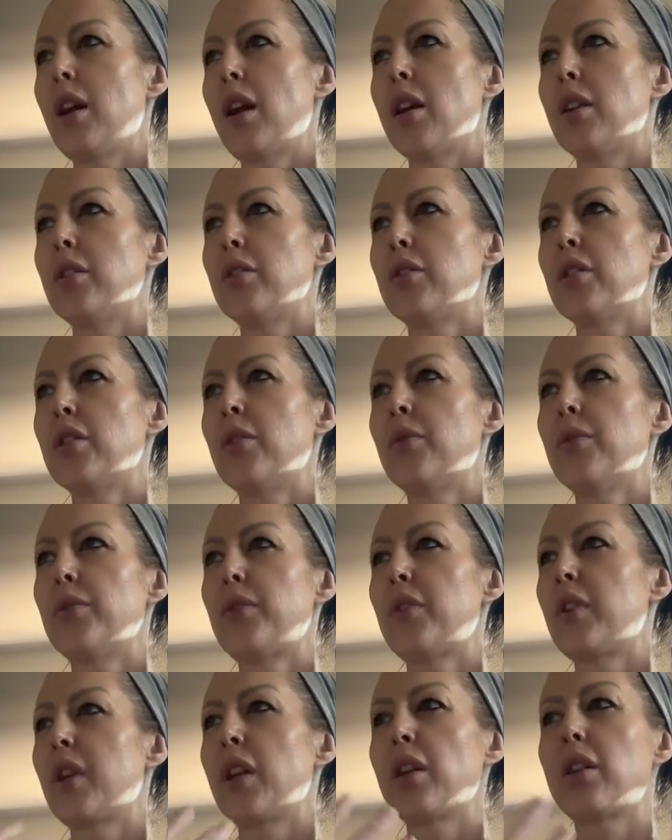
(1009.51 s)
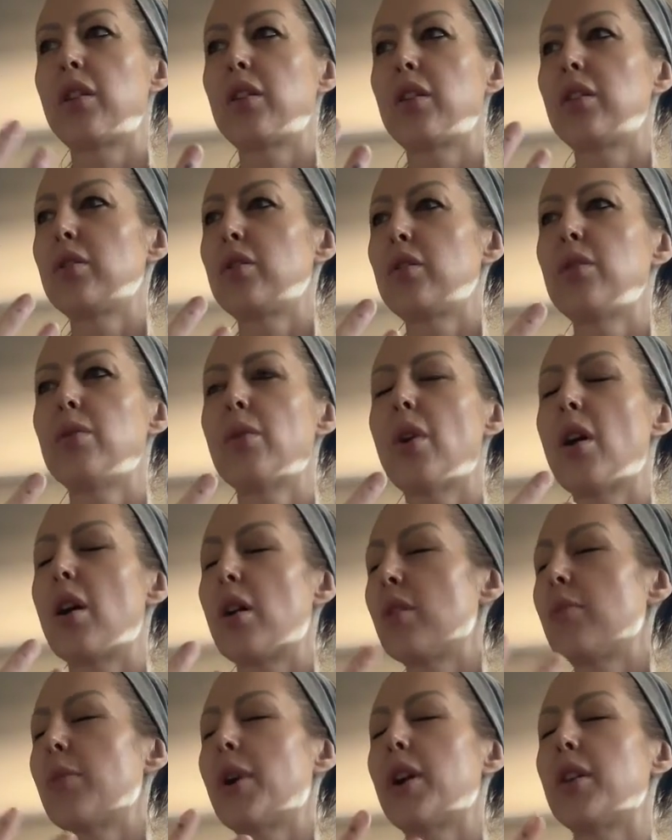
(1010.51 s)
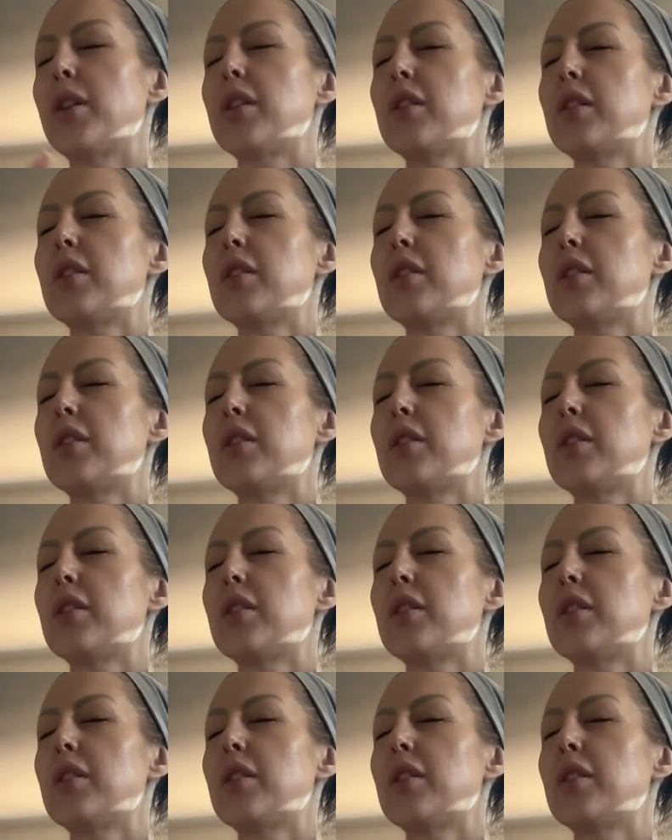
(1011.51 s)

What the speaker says: and don't think too hard about it,